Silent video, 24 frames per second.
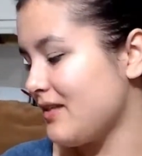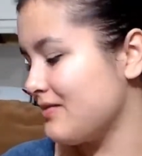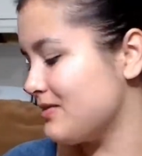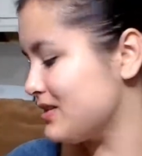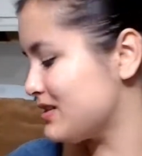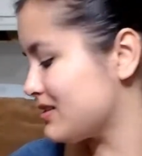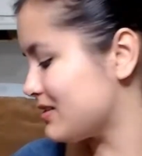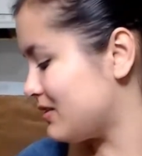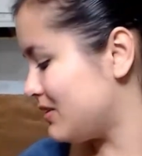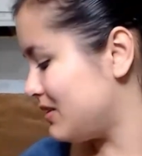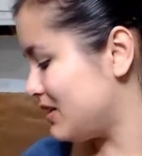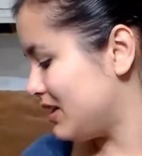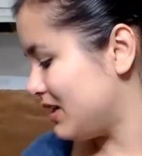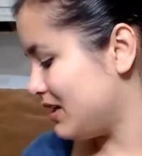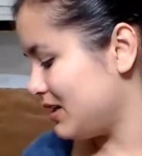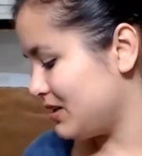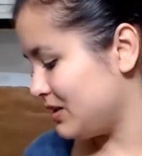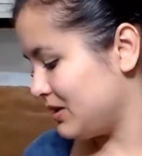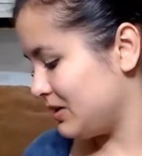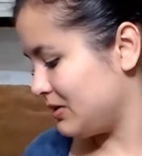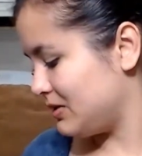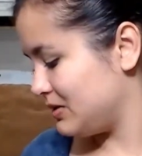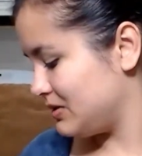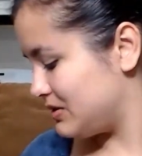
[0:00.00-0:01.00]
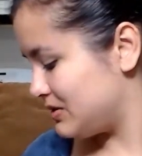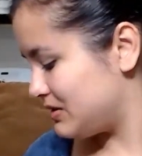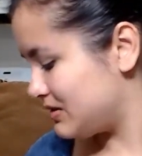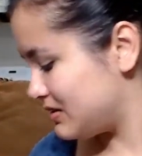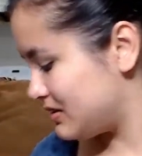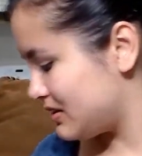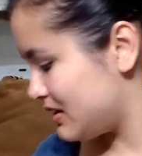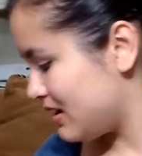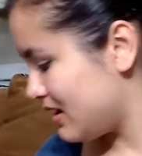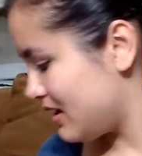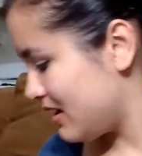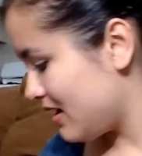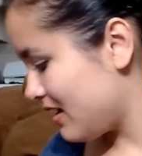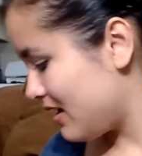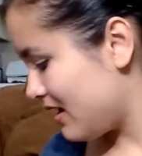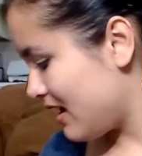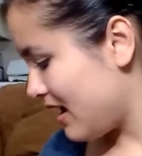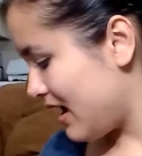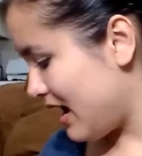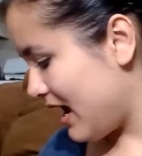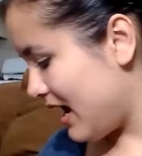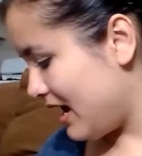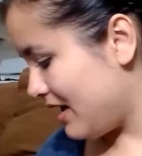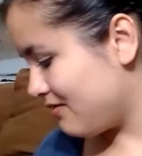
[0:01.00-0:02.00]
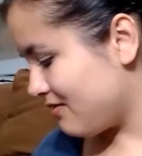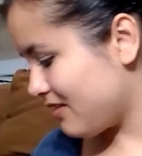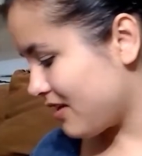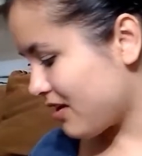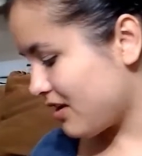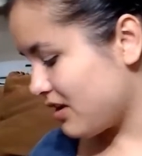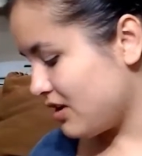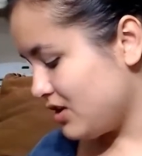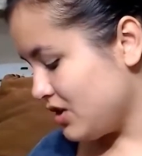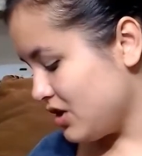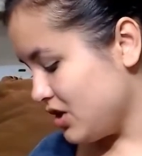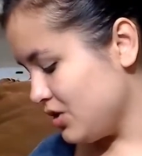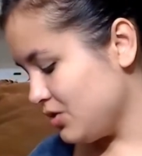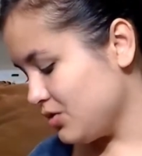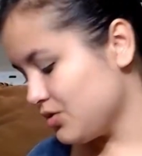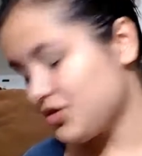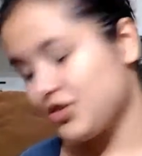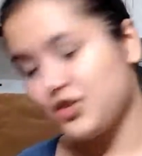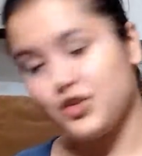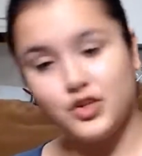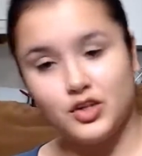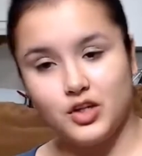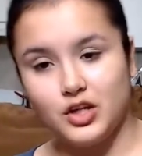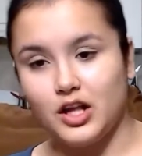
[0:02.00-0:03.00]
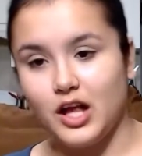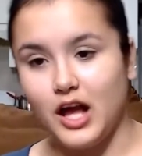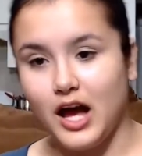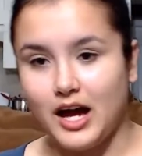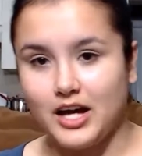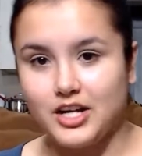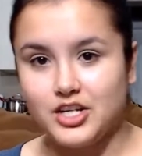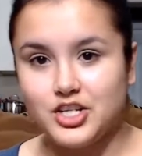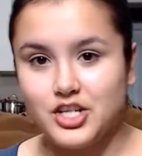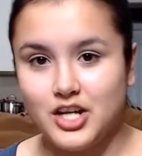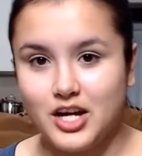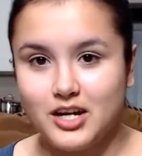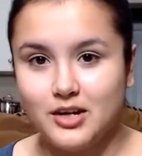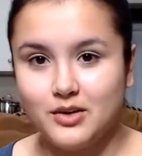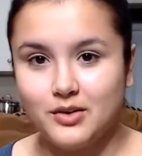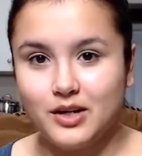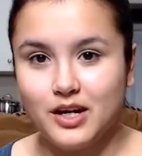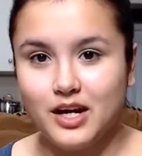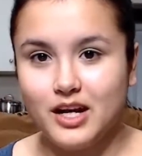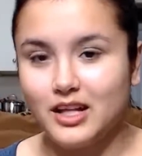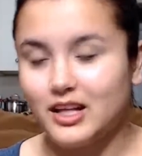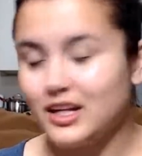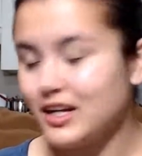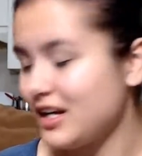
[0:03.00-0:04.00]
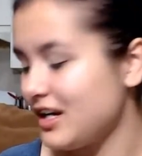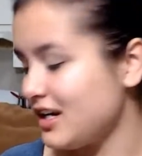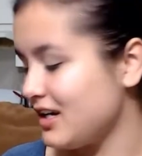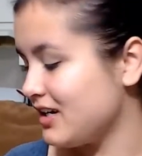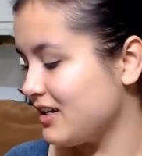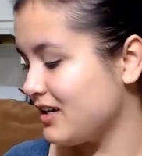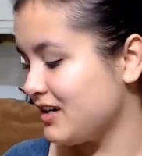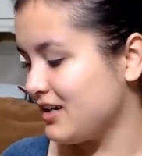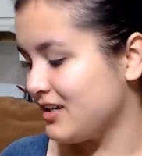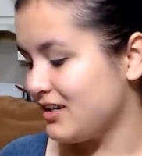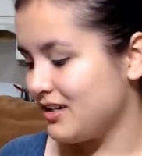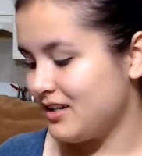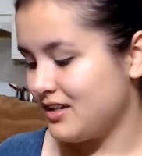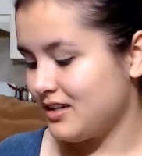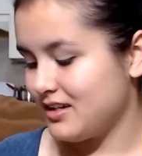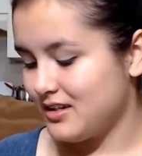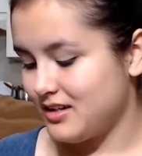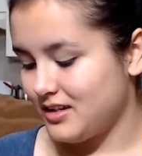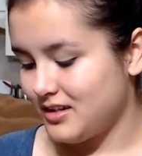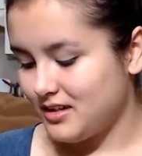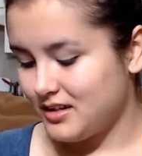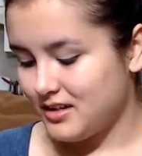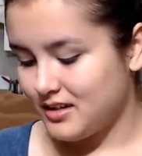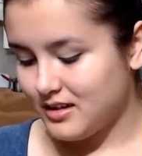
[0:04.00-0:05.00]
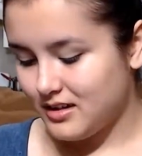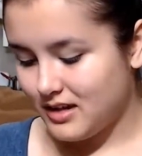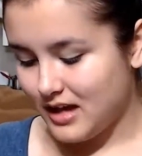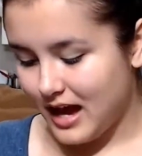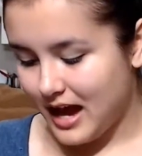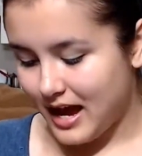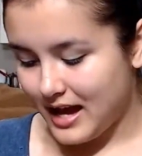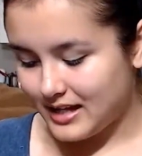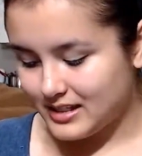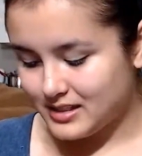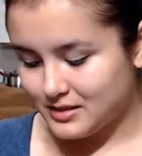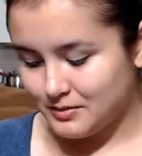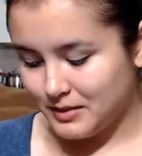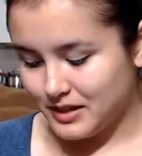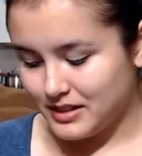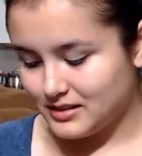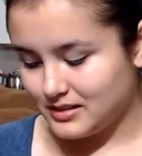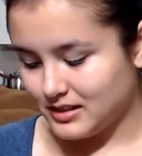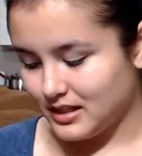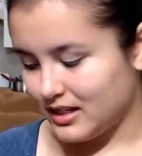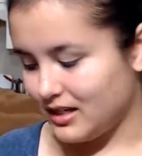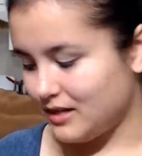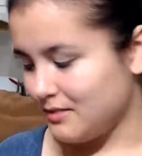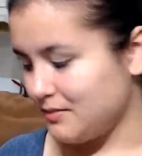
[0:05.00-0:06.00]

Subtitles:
just going to use a very neutral eyeshadow color as my setting